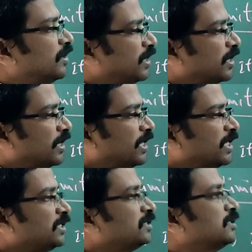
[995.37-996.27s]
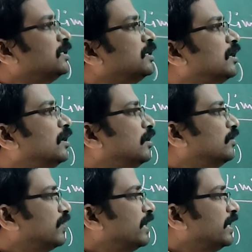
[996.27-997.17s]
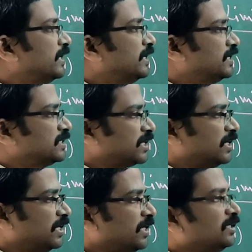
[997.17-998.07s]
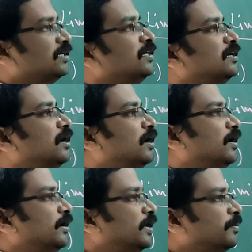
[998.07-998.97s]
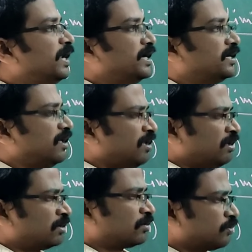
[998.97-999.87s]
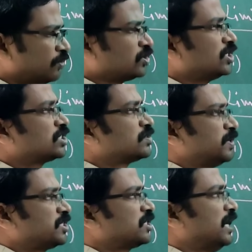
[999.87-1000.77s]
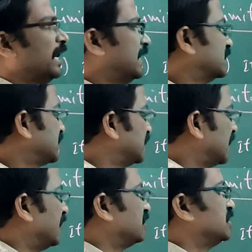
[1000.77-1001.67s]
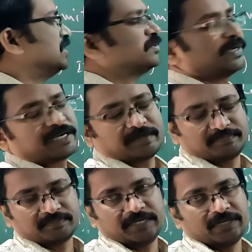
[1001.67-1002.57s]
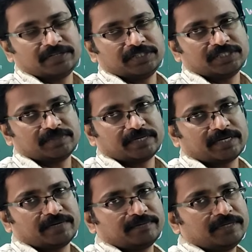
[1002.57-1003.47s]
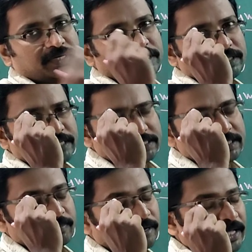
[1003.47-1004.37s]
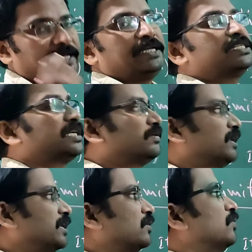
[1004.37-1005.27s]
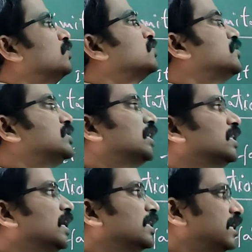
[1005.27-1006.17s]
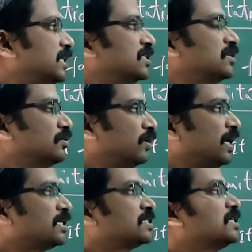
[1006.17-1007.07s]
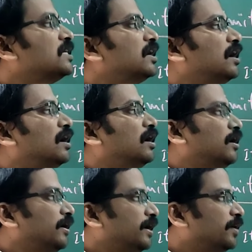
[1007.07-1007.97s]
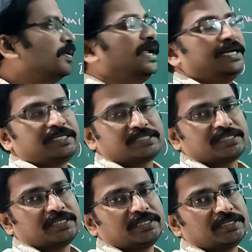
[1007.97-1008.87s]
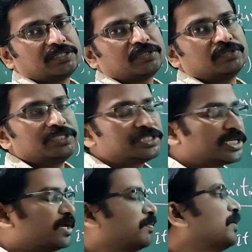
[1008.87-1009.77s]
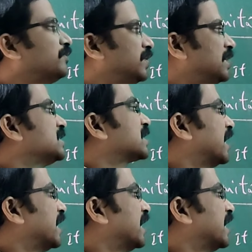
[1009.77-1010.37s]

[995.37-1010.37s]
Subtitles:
regarding finer details regarding doublet closely spaced lines in hydrogen spectrum. Hydrogen spectrum, there is some lines are very close to each other, that is known as doublets. So this type of details